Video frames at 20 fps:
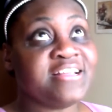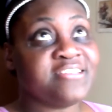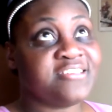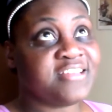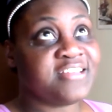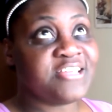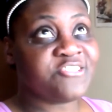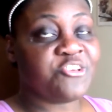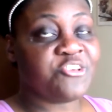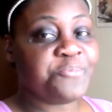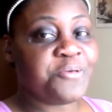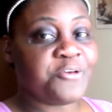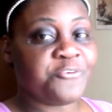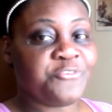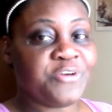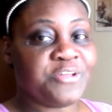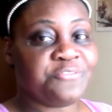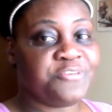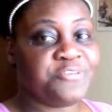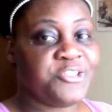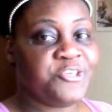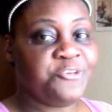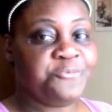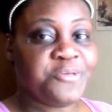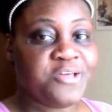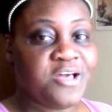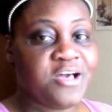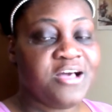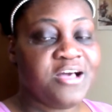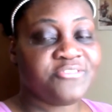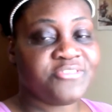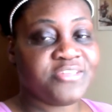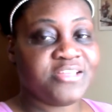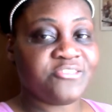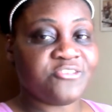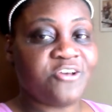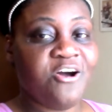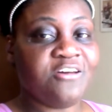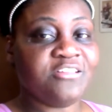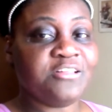Today's going to be a fun video because
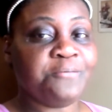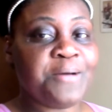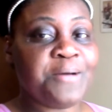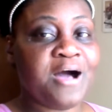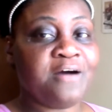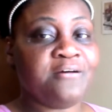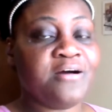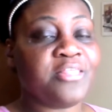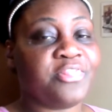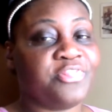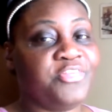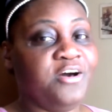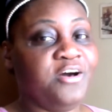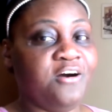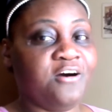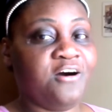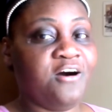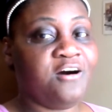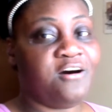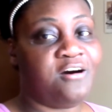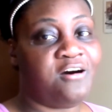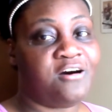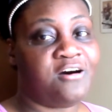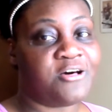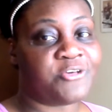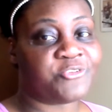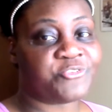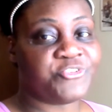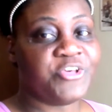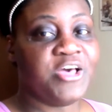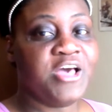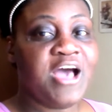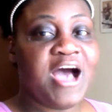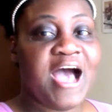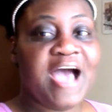it's all about the hauls.